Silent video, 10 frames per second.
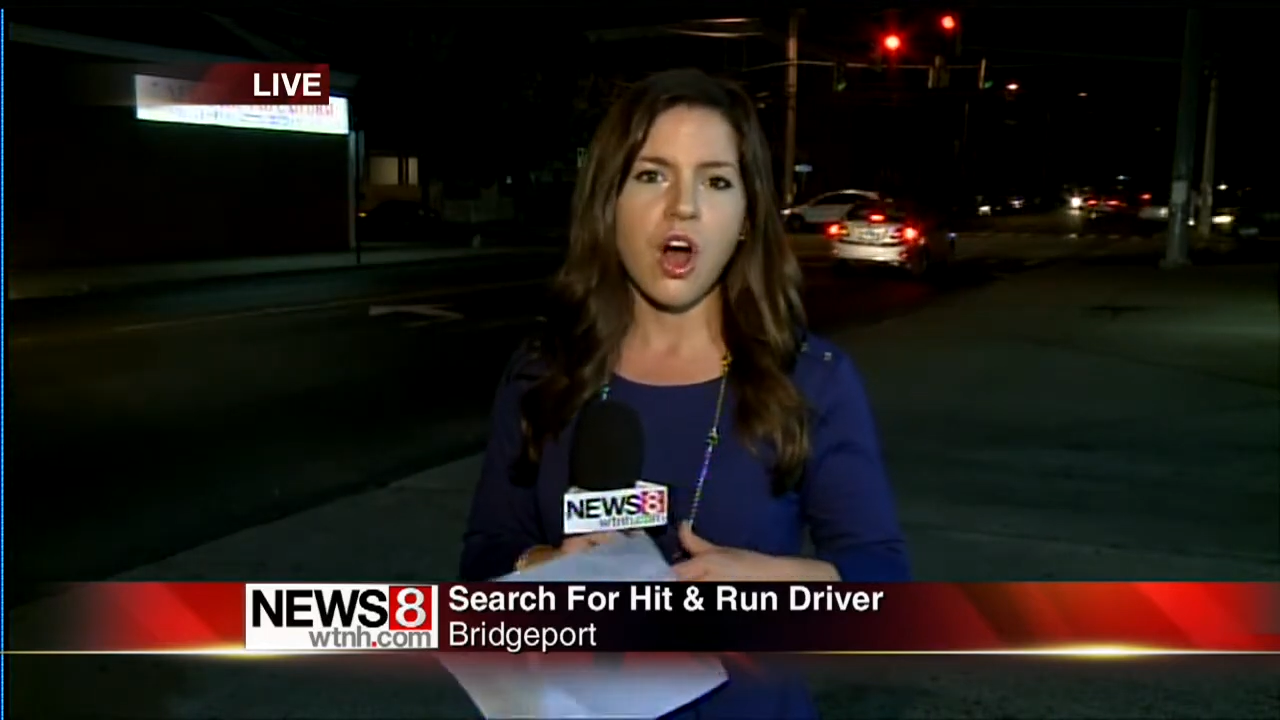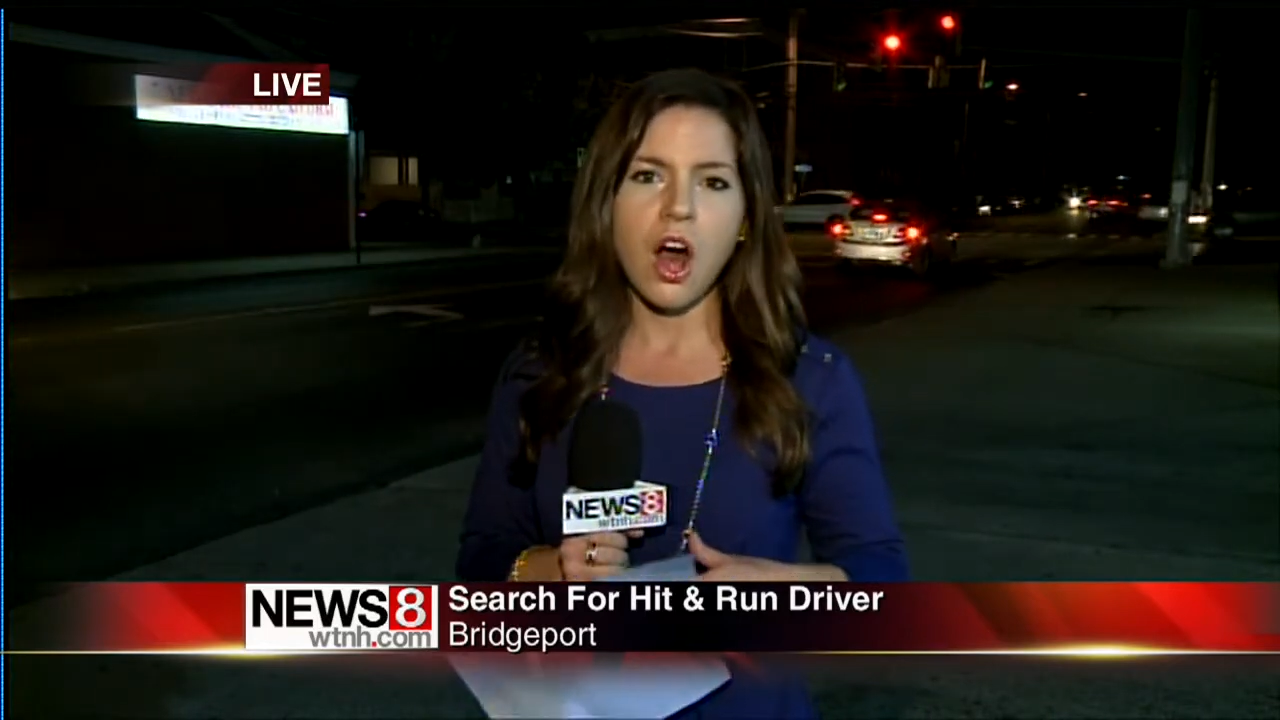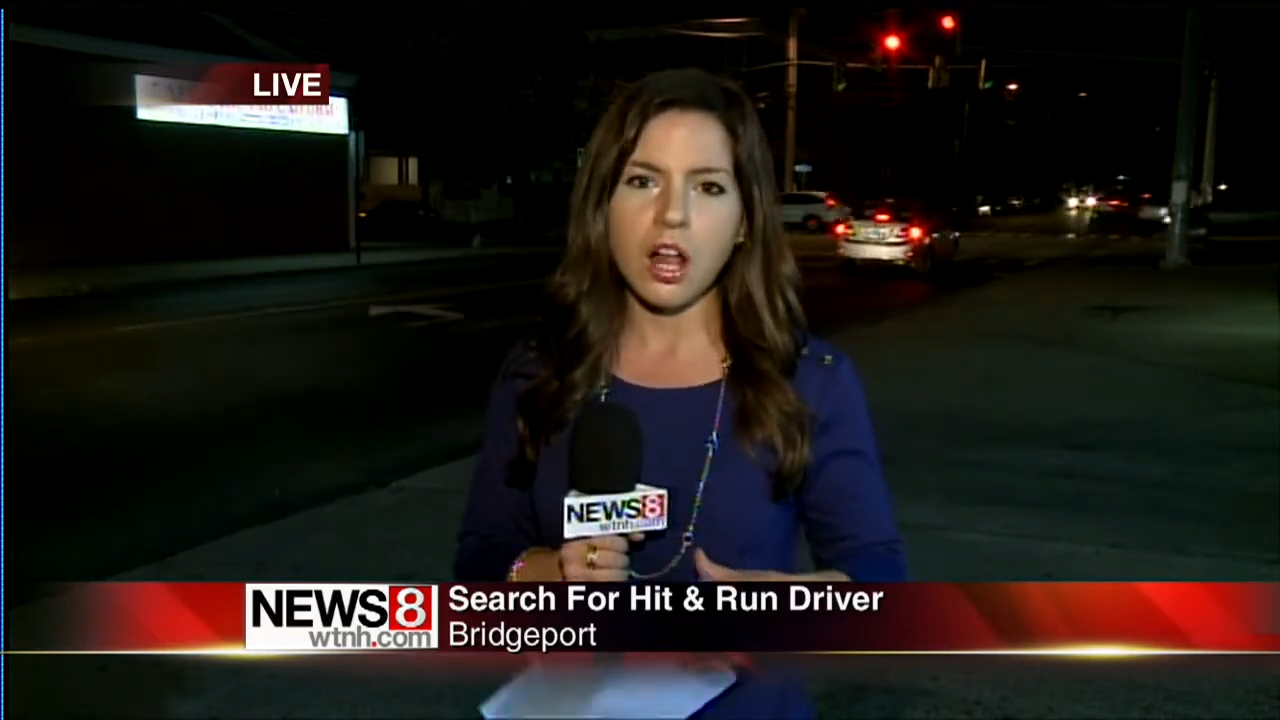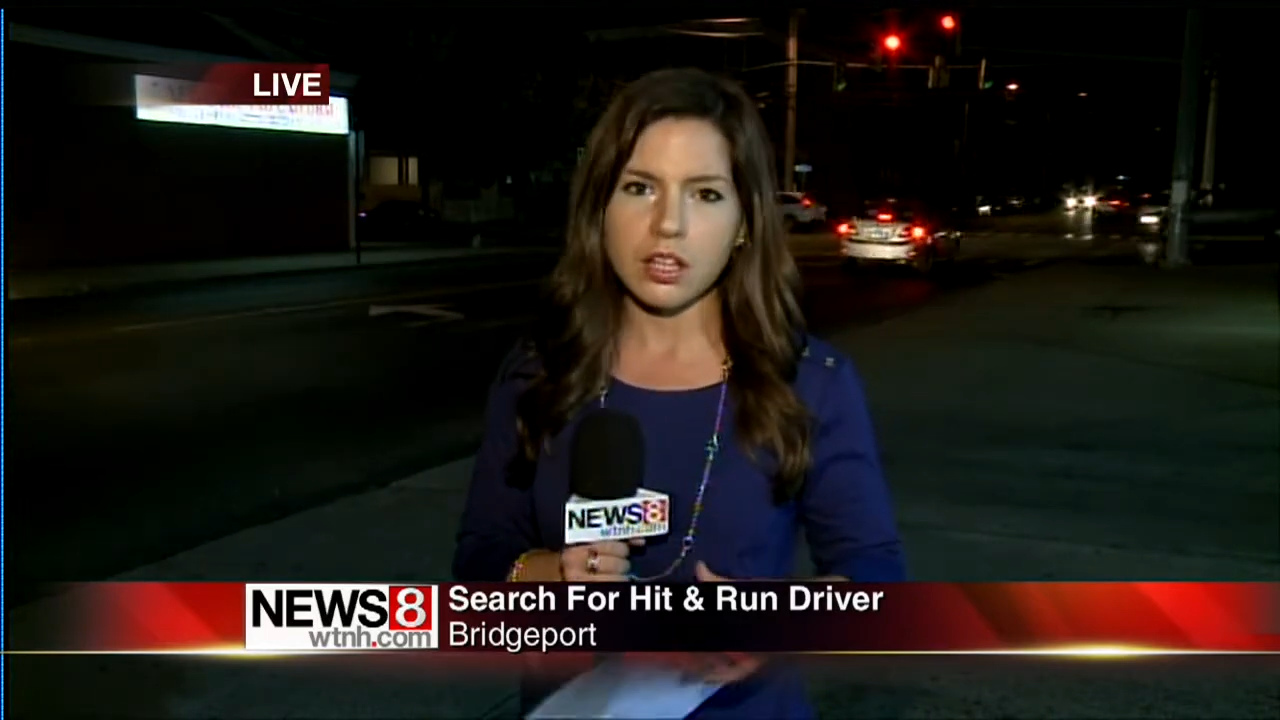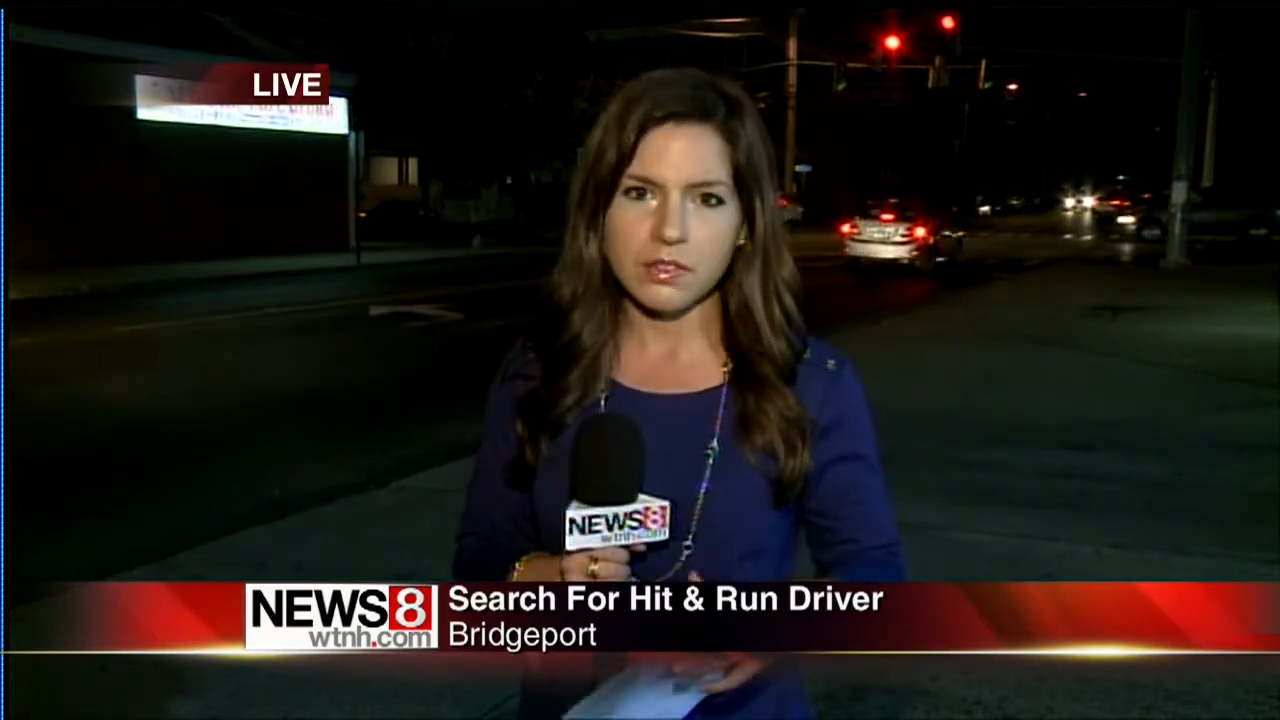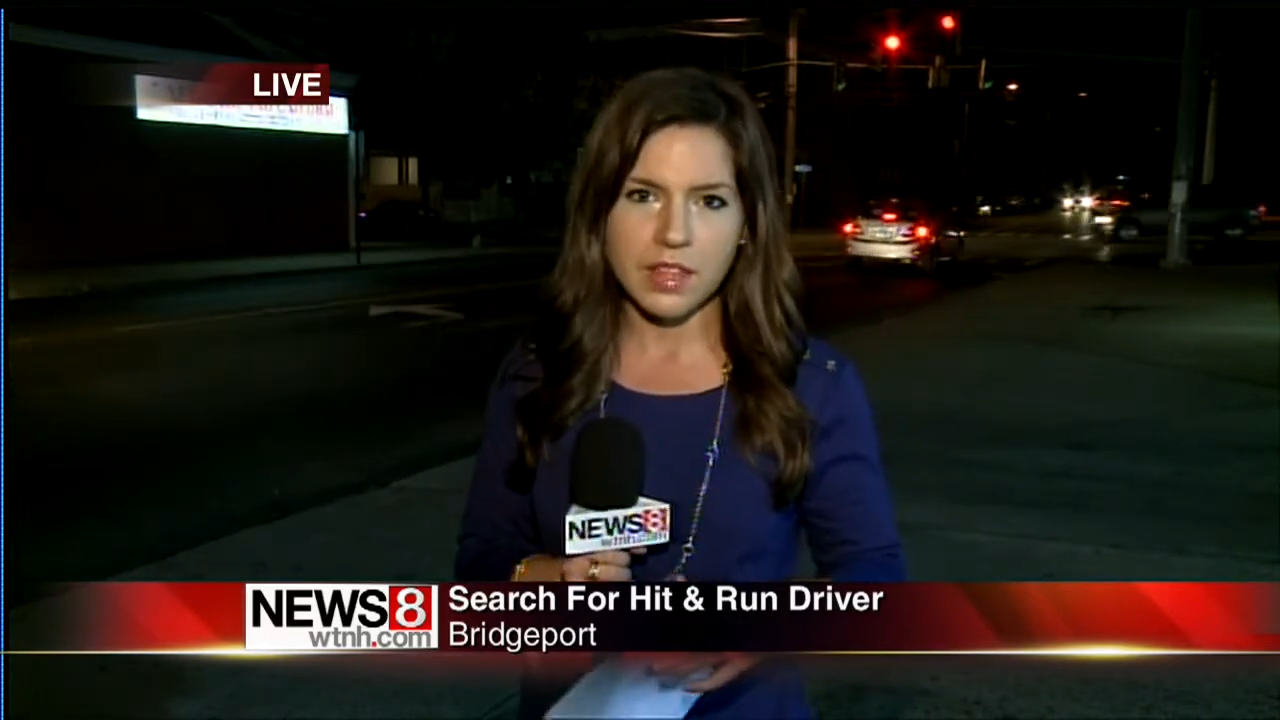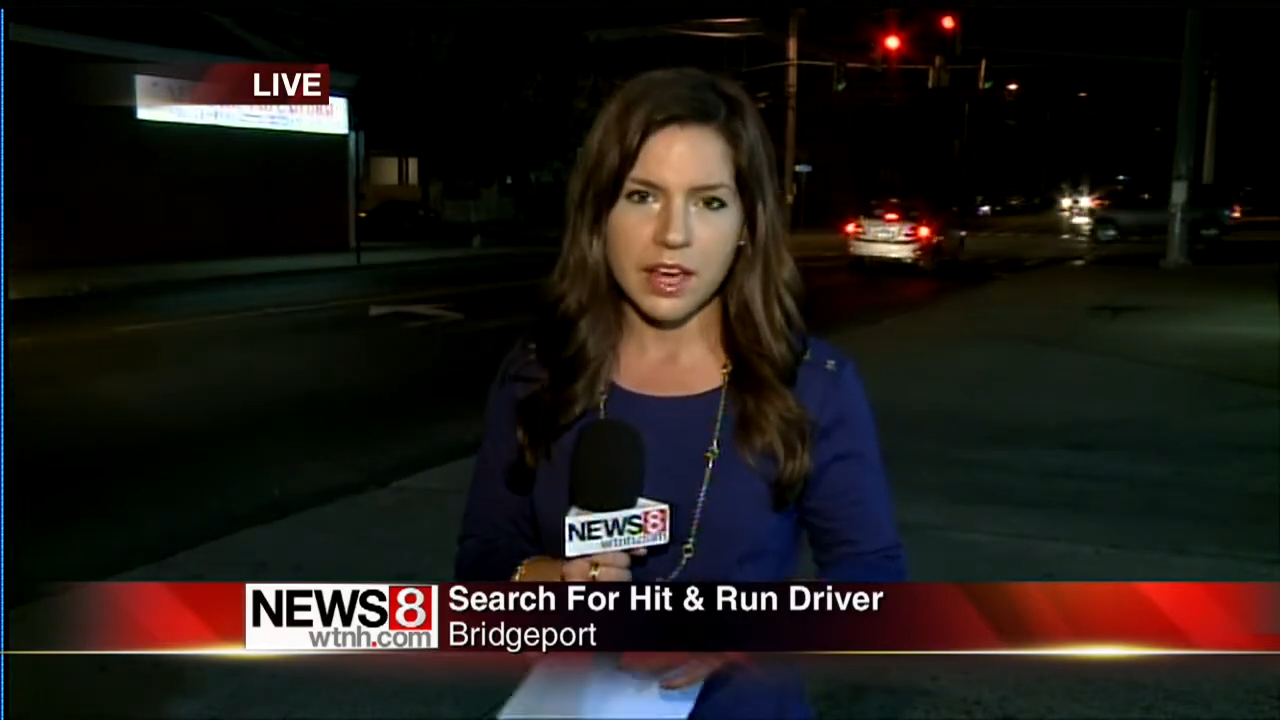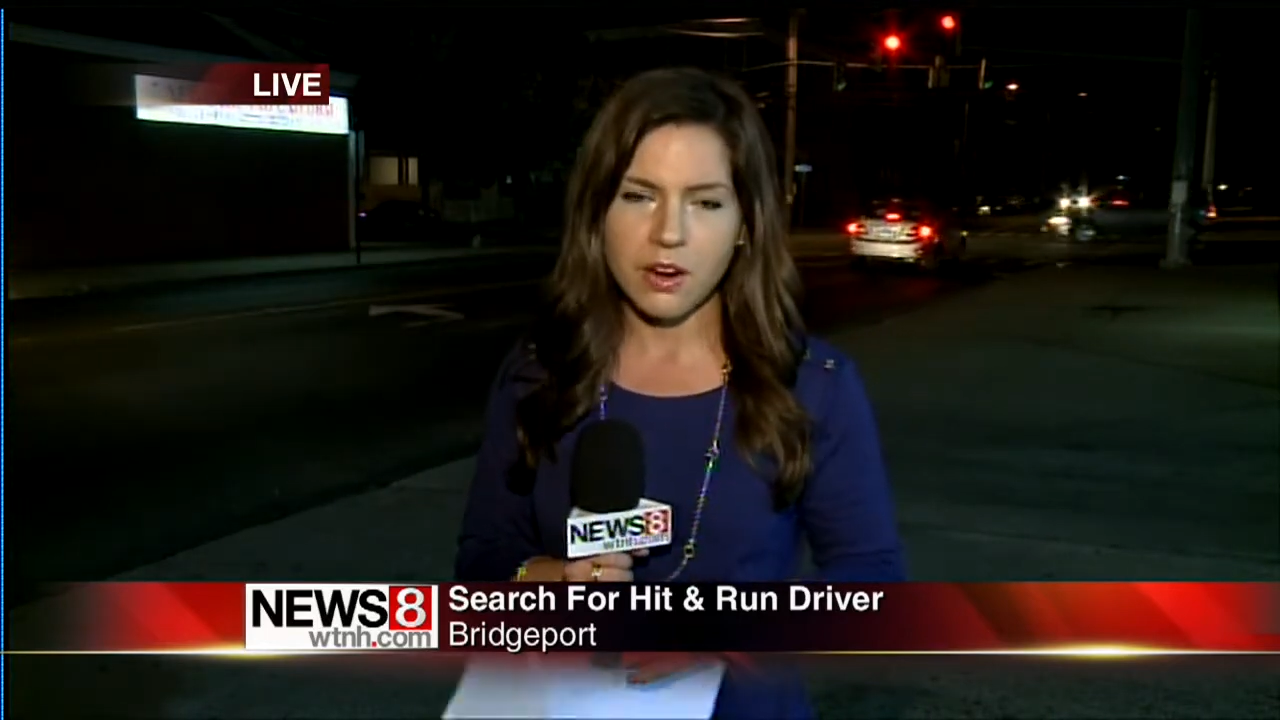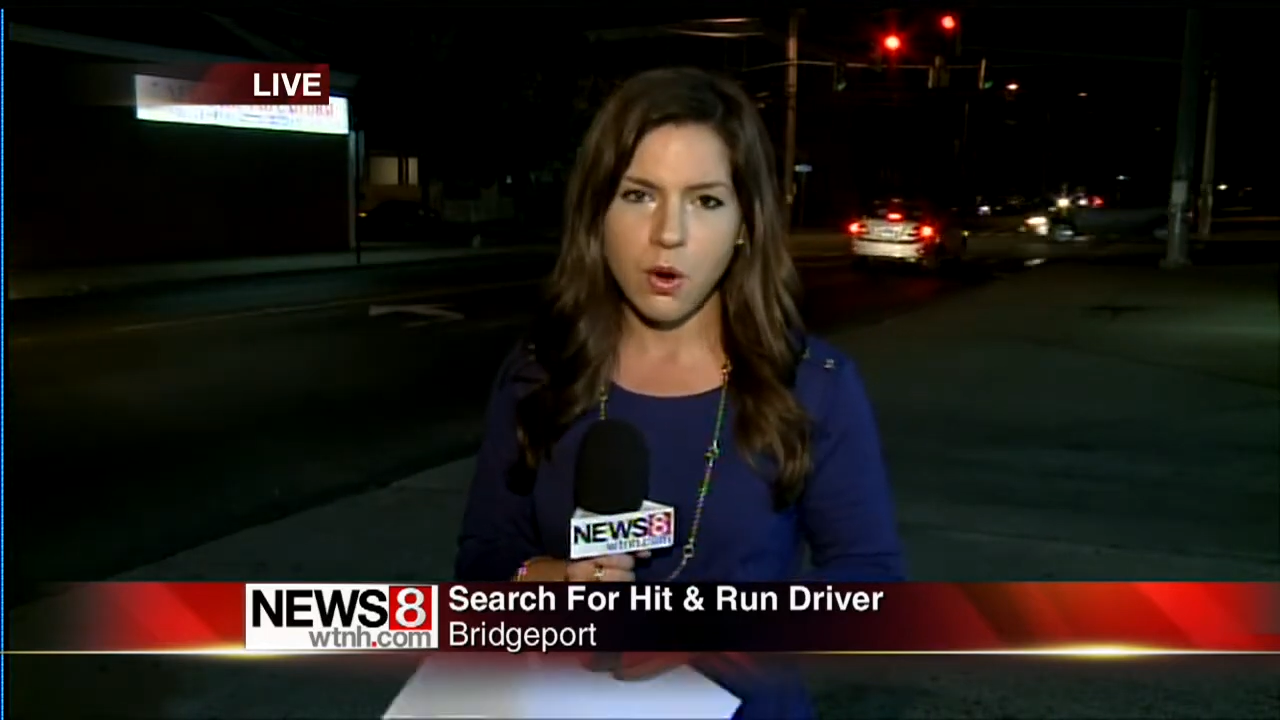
all of that